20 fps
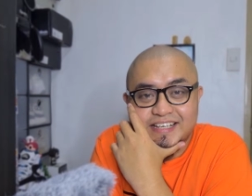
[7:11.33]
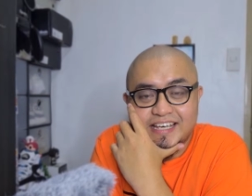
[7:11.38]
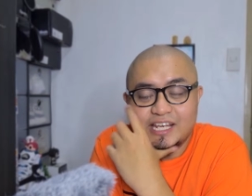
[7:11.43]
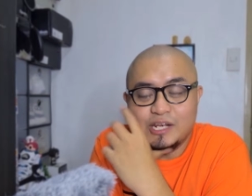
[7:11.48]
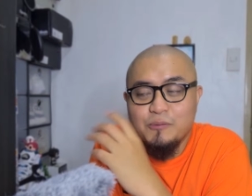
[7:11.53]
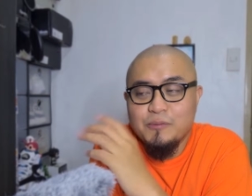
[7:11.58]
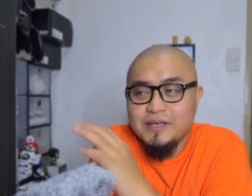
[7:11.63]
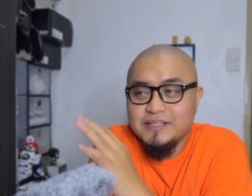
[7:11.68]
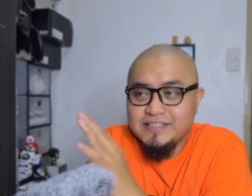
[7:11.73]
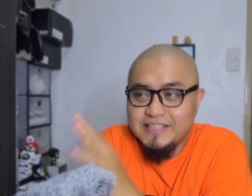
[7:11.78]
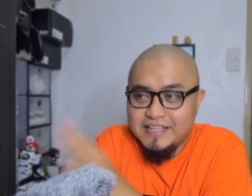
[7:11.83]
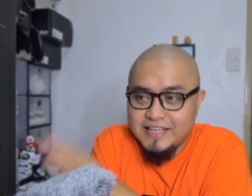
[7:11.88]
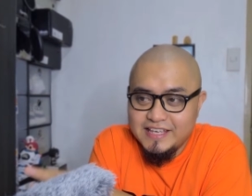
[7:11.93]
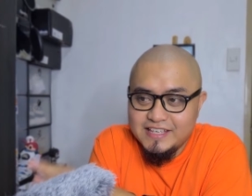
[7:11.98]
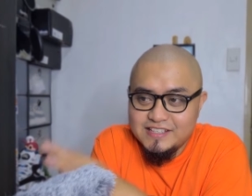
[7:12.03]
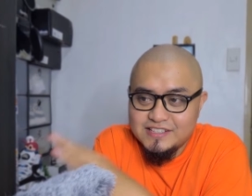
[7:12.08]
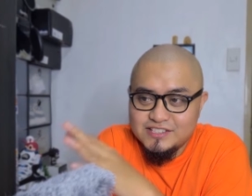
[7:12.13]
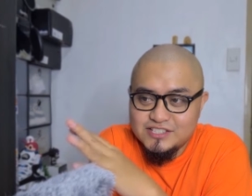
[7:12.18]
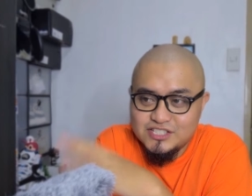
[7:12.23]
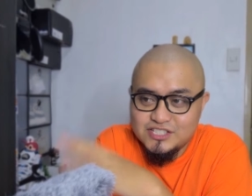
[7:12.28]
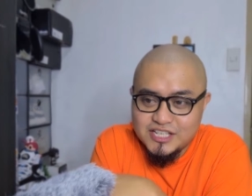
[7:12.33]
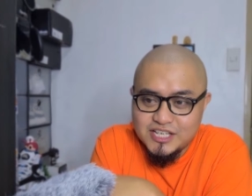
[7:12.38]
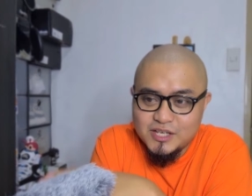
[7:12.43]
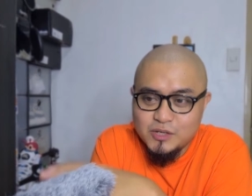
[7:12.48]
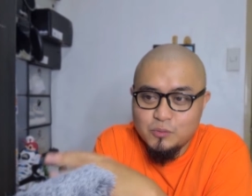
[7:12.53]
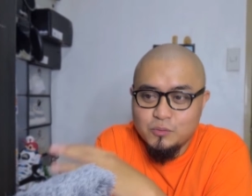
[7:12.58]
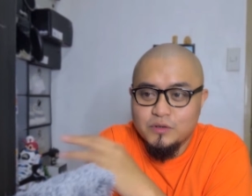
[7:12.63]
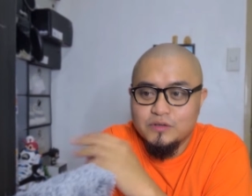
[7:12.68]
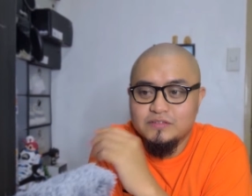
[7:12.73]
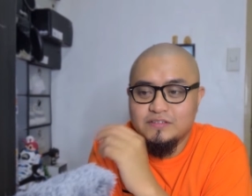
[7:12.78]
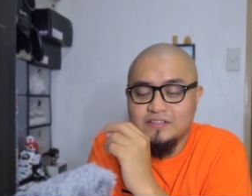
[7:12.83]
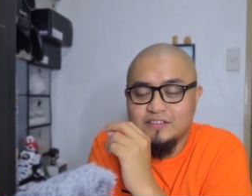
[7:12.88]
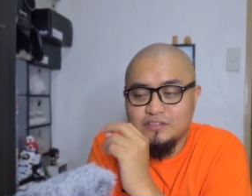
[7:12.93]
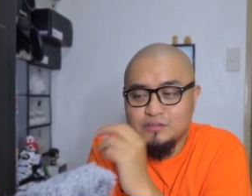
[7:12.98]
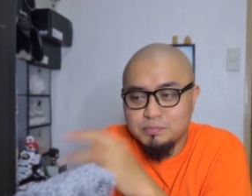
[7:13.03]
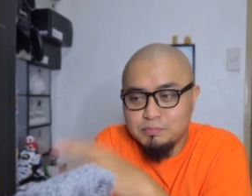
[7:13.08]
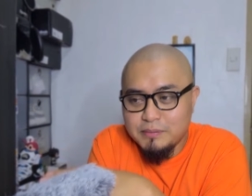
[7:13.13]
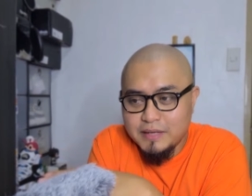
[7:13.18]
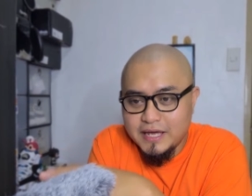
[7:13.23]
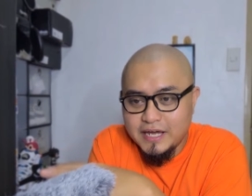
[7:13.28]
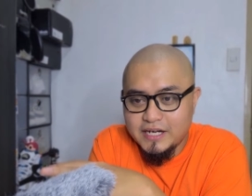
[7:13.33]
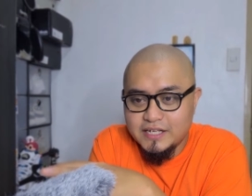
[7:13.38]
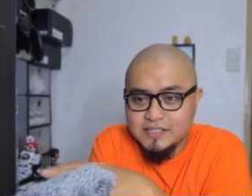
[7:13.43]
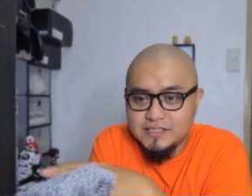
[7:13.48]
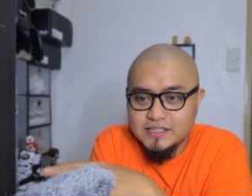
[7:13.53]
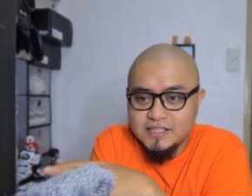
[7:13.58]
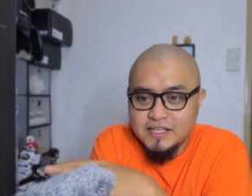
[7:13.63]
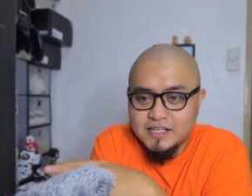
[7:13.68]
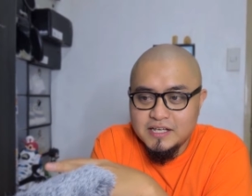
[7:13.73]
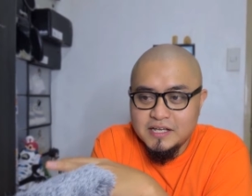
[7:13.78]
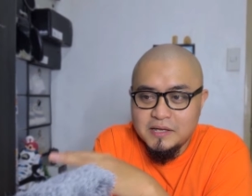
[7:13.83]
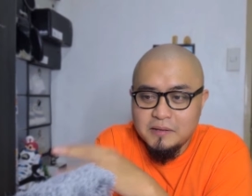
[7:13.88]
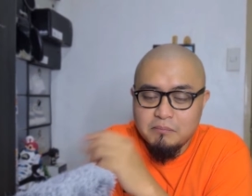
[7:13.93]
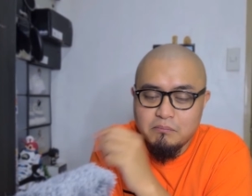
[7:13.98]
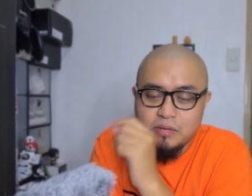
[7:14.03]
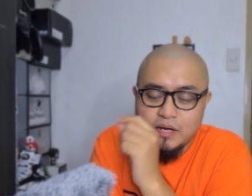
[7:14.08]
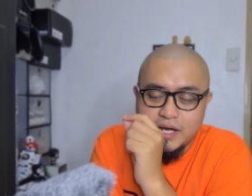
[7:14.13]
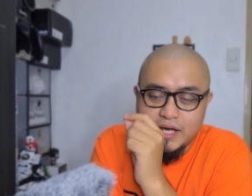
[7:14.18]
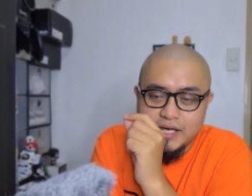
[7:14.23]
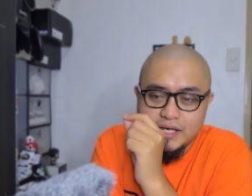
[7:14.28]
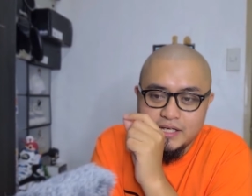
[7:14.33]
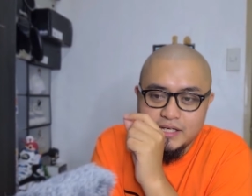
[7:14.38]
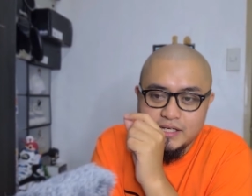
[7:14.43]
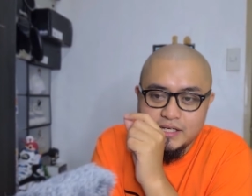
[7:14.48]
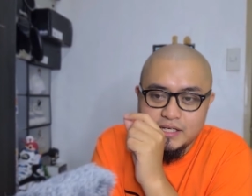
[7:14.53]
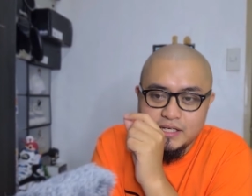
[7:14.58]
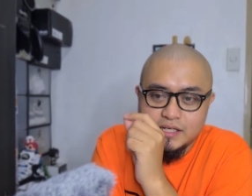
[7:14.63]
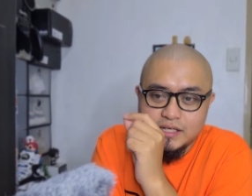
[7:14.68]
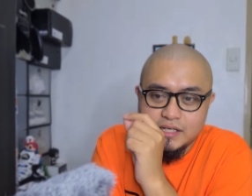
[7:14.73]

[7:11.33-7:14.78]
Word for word: Anyway, the Agent J was inspired by